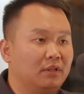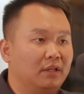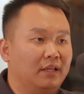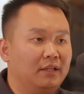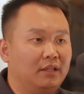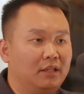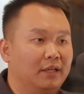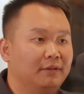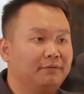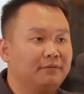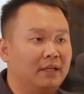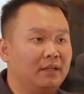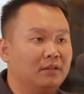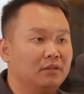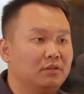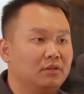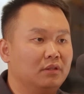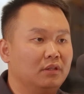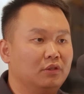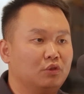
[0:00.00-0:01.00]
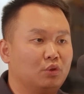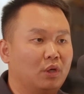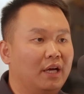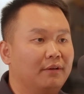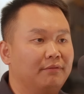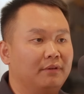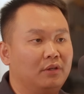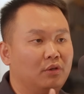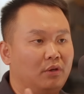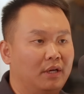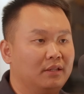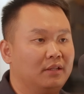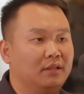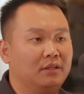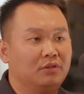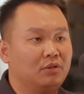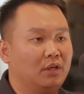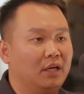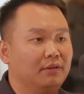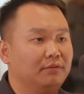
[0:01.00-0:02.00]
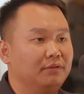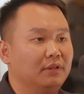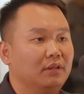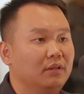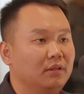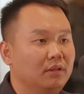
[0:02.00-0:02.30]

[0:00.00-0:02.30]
the left-hand drive and right-hand drive. Yeah.